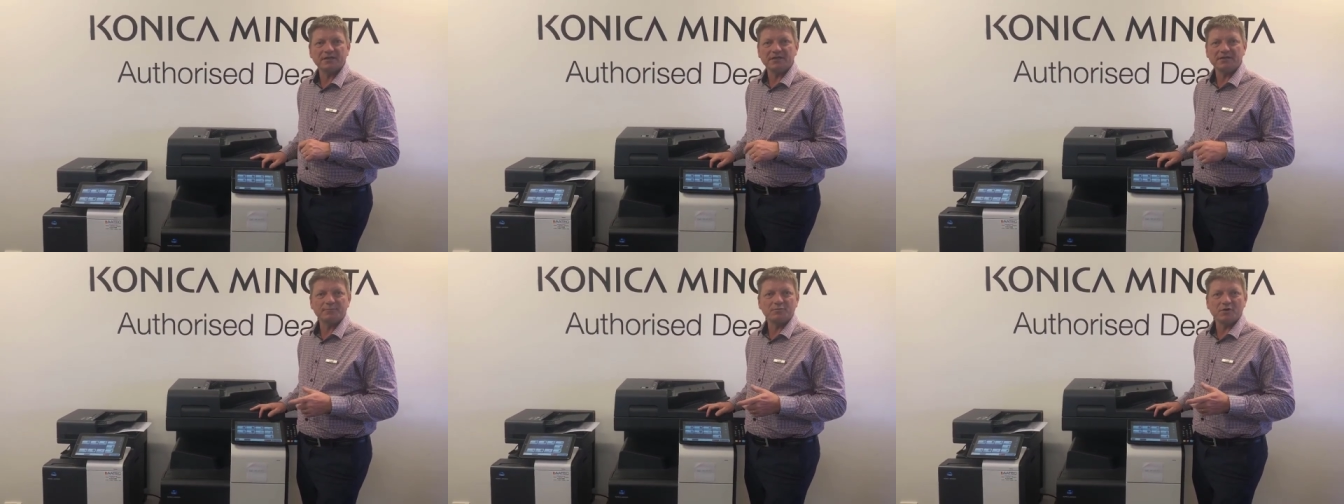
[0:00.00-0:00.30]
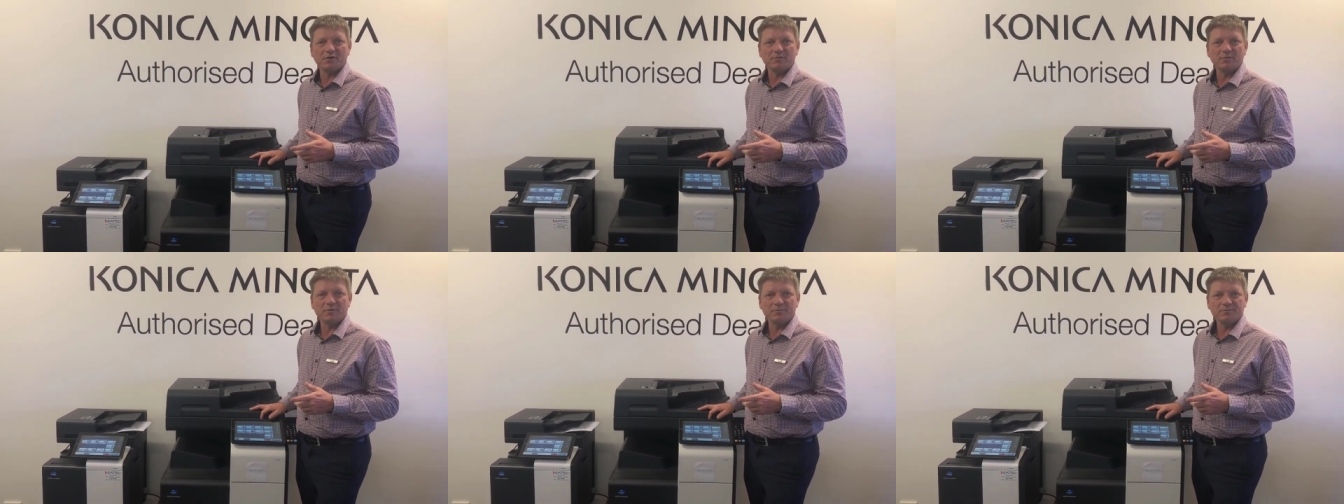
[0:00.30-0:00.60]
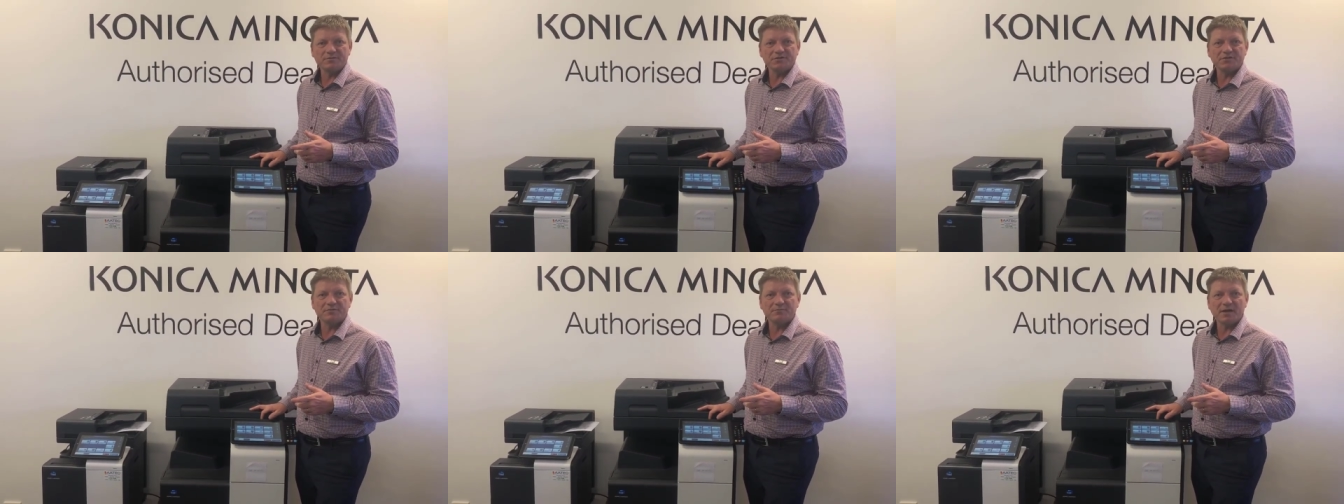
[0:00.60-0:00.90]
any
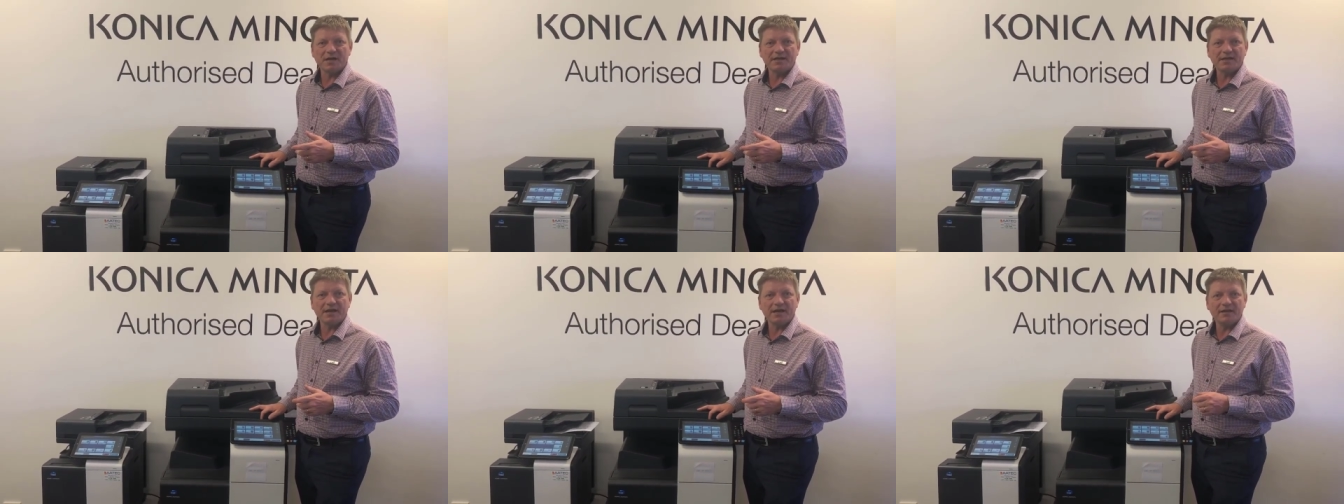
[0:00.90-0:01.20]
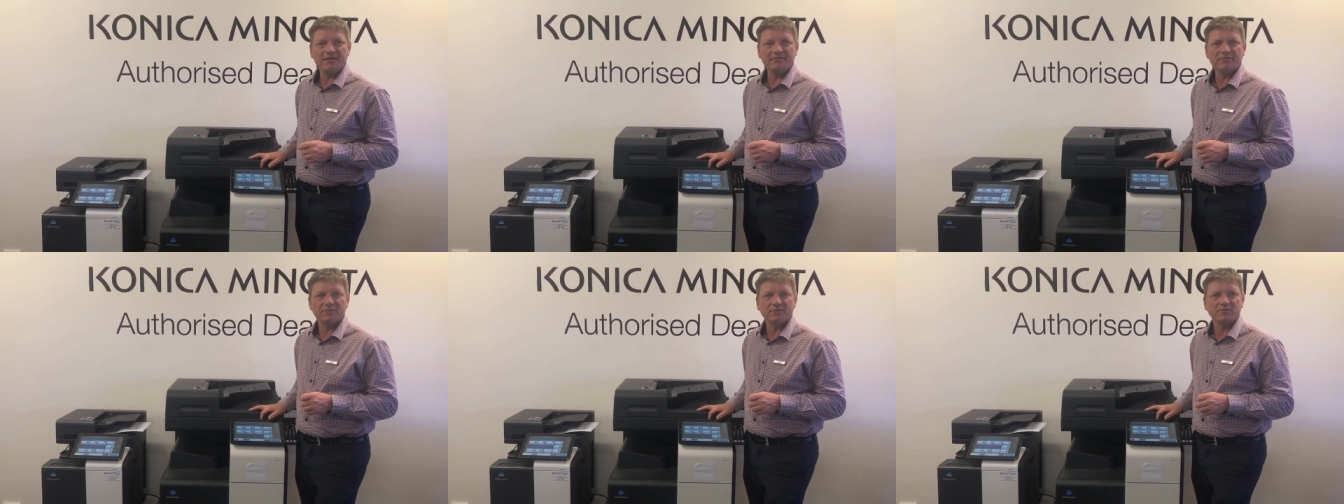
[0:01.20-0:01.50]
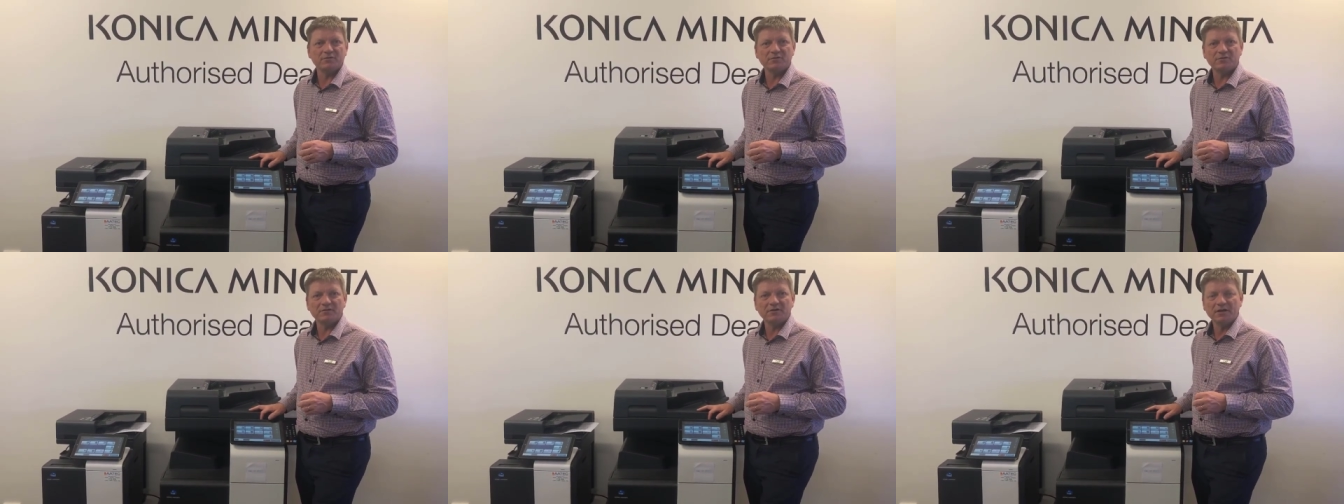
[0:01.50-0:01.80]
problems you may have
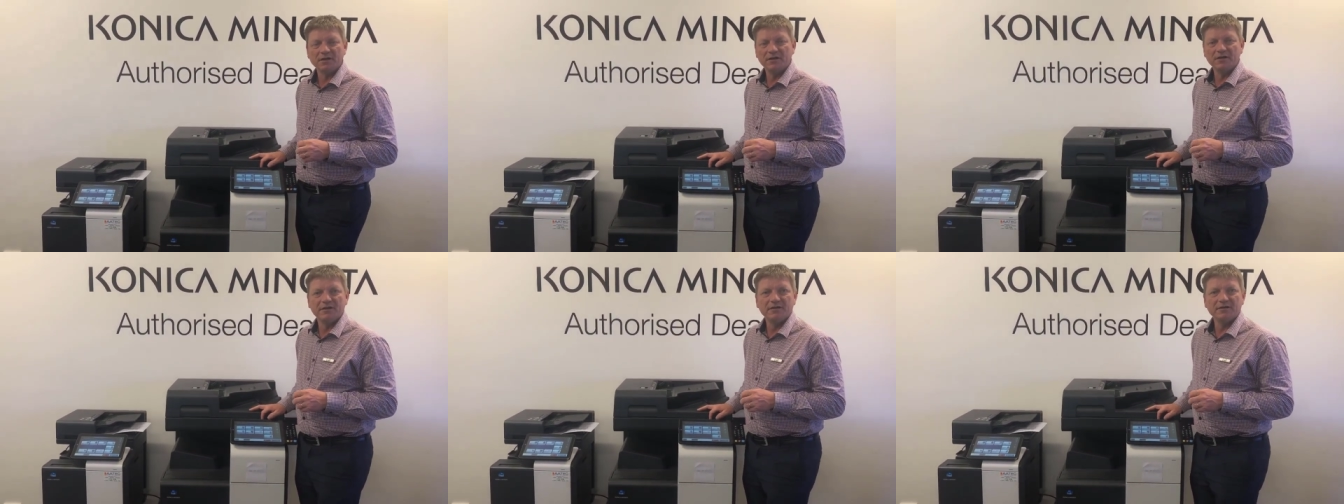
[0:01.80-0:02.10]
or